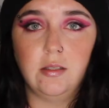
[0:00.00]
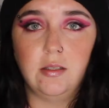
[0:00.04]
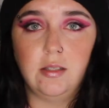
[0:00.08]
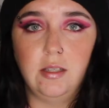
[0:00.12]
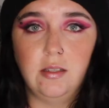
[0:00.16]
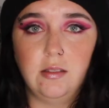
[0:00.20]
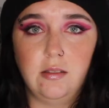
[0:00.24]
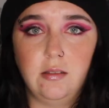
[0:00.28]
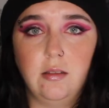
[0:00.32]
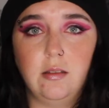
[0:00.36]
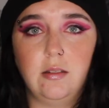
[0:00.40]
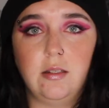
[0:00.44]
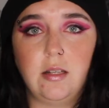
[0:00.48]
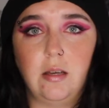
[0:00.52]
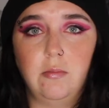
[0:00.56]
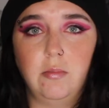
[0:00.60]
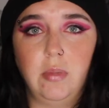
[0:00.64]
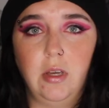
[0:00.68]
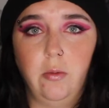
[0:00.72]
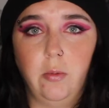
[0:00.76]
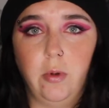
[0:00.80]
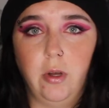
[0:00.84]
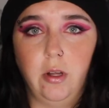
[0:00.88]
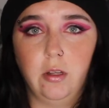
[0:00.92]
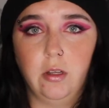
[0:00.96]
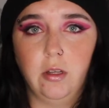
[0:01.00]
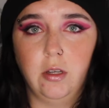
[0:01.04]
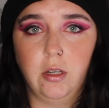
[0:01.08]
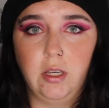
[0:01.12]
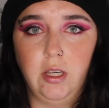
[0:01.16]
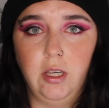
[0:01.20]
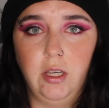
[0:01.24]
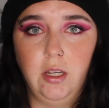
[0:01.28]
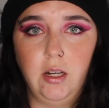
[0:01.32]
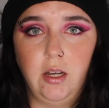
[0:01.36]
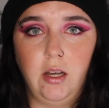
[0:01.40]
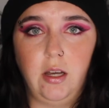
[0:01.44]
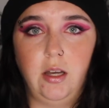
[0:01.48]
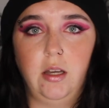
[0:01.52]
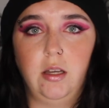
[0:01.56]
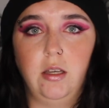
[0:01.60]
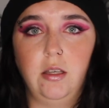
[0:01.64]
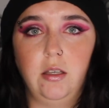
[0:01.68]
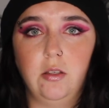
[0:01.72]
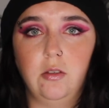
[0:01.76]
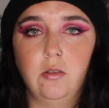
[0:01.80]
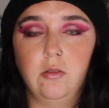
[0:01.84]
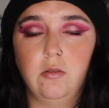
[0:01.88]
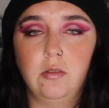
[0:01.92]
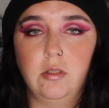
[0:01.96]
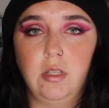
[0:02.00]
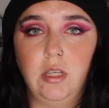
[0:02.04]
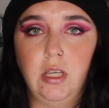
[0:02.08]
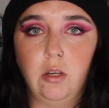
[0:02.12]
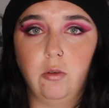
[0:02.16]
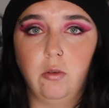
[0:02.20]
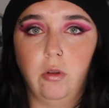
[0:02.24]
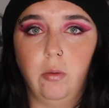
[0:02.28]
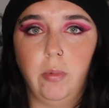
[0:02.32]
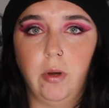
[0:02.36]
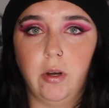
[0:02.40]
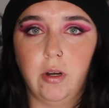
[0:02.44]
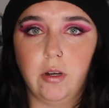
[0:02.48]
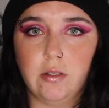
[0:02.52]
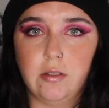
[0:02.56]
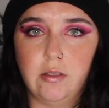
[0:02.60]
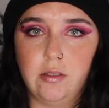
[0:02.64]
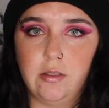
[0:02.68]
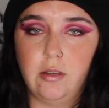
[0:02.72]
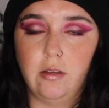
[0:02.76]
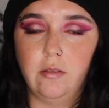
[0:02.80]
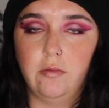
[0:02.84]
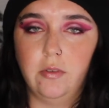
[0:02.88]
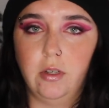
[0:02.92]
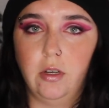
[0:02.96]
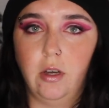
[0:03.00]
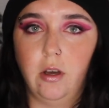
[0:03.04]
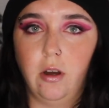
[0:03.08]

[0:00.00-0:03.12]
season the tempeh while cooking, I use equal parts of